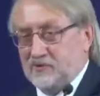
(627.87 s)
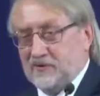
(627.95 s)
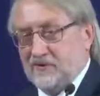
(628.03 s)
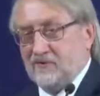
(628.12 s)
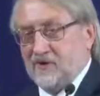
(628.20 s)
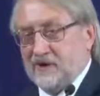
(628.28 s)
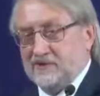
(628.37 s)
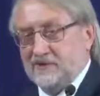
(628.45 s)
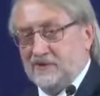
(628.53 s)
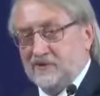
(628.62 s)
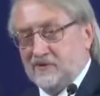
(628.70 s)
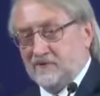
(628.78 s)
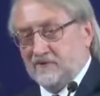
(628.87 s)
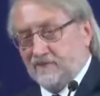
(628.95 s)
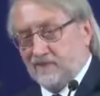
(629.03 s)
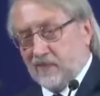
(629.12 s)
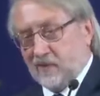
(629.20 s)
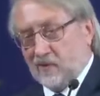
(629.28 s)
physician
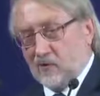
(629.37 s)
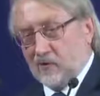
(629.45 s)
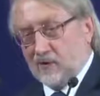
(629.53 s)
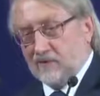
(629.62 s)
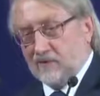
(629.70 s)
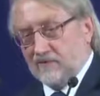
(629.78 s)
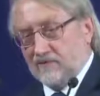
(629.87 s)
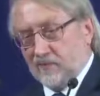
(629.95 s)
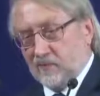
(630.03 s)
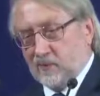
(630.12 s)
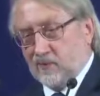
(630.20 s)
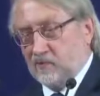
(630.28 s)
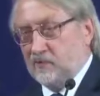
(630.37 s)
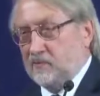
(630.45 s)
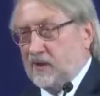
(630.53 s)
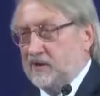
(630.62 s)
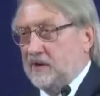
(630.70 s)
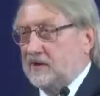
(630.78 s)
in the past
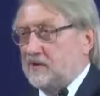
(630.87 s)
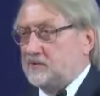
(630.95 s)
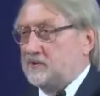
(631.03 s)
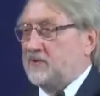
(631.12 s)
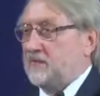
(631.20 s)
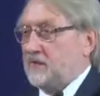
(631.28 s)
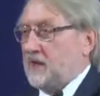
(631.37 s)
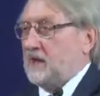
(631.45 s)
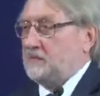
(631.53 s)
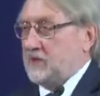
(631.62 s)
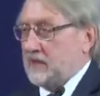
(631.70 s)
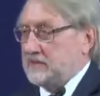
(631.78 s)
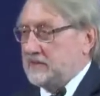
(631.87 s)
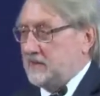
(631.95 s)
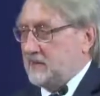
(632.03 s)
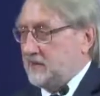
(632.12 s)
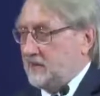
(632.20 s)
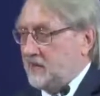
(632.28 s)
called upon everybody
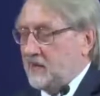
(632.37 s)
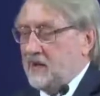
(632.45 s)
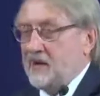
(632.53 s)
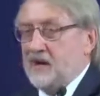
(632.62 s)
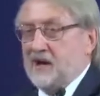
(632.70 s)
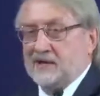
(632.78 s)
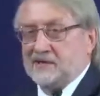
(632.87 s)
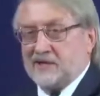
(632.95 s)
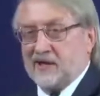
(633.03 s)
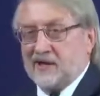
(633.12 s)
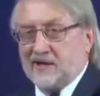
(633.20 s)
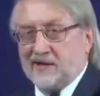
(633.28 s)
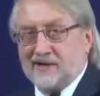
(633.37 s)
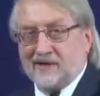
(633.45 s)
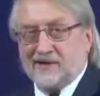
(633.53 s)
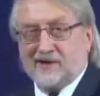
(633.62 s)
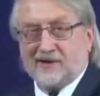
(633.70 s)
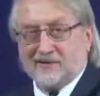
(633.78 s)
to do this,
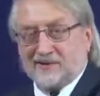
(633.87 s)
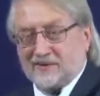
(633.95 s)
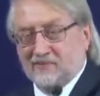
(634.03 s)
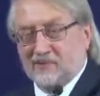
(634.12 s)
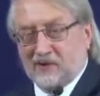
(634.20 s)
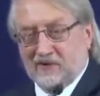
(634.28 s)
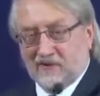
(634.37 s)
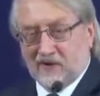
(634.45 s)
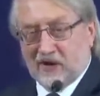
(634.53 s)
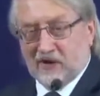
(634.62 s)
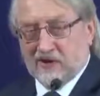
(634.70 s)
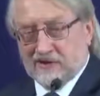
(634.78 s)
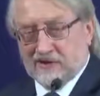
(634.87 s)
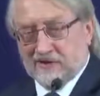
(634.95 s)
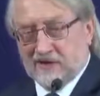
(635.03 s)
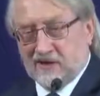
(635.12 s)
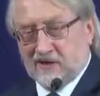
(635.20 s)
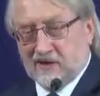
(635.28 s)
but it wasn't paid much
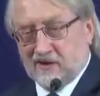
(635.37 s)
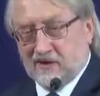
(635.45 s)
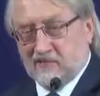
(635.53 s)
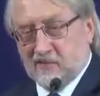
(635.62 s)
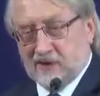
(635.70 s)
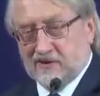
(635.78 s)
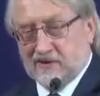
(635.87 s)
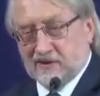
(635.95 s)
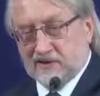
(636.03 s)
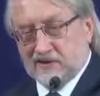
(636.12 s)
attention to.